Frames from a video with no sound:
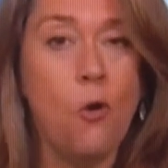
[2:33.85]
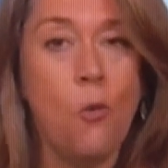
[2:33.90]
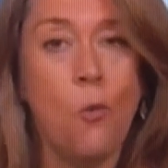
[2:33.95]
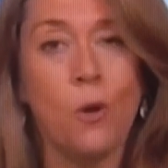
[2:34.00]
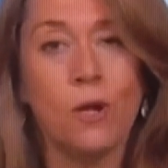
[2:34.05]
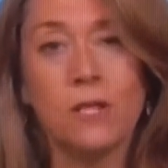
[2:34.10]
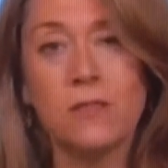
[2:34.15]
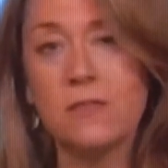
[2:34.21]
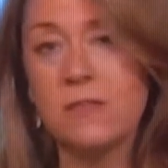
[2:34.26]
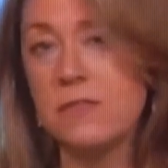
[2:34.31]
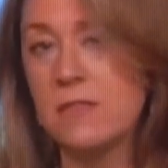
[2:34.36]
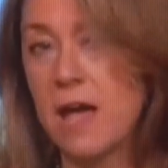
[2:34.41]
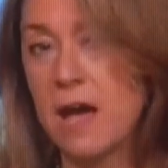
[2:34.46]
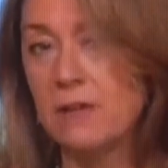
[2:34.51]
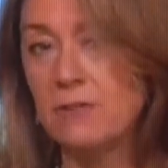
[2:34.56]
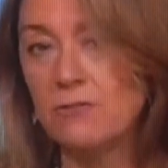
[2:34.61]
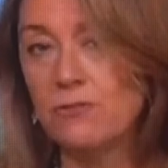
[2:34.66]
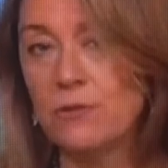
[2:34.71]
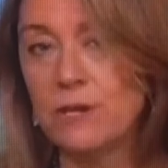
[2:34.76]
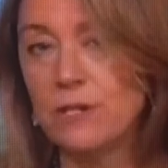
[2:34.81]
One of the
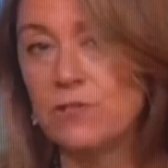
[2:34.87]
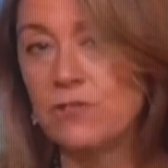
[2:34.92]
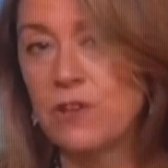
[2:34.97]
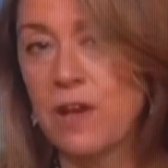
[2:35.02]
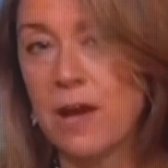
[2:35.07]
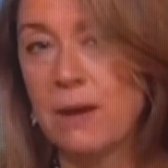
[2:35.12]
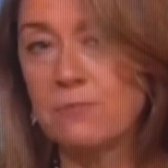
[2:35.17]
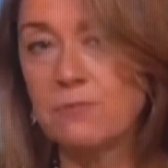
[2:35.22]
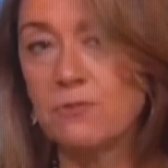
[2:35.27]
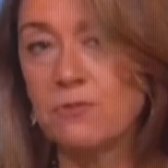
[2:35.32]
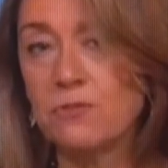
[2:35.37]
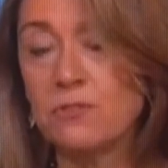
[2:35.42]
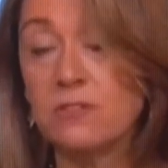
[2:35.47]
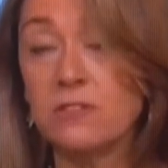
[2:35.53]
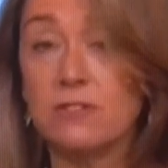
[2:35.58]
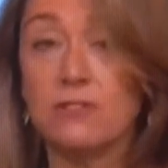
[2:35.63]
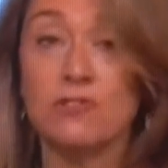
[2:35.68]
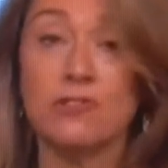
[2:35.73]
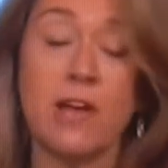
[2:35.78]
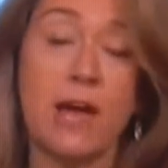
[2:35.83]
non-trade chapters
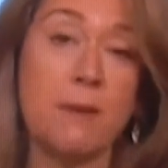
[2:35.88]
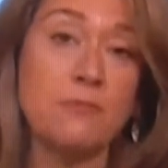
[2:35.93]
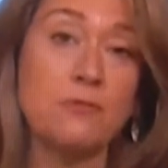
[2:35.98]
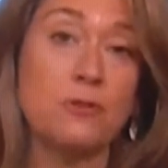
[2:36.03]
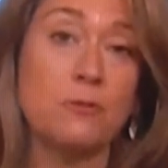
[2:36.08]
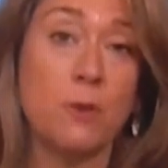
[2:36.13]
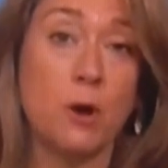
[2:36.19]
is a chapter